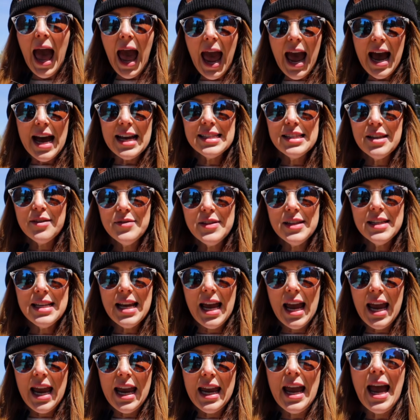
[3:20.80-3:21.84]
As of
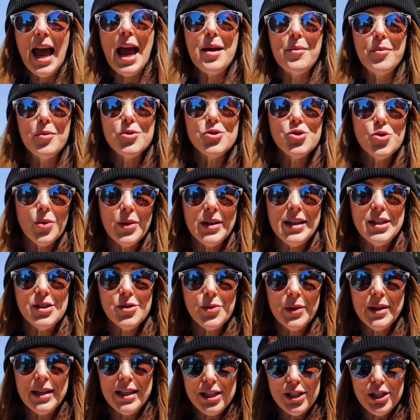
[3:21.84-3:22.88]
today, April
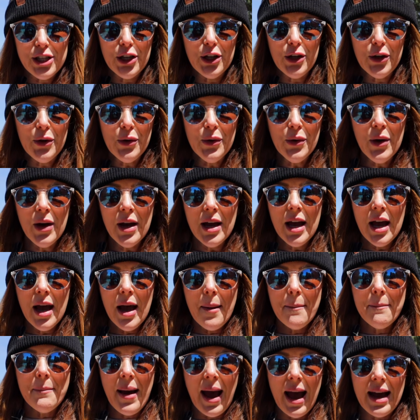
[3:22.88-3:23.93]
2022,
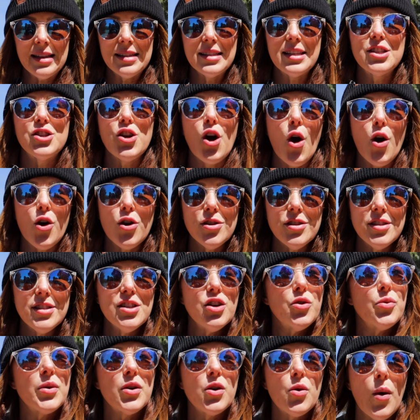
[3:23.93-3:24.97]
masks are
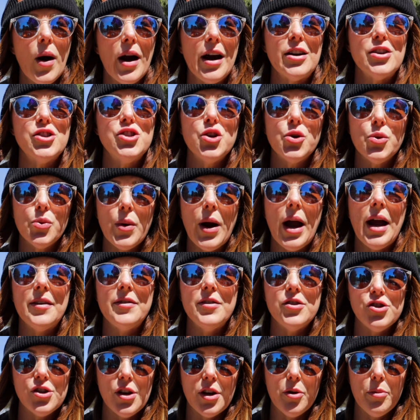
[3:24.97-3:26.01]
still required to ride
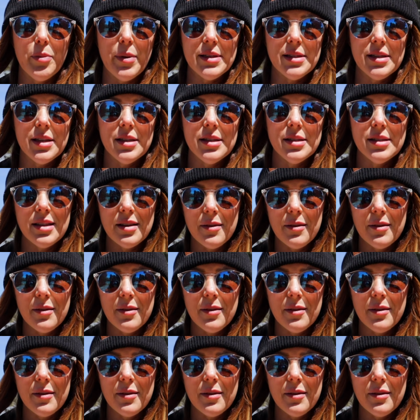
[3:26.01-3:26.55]
the shuttle buses.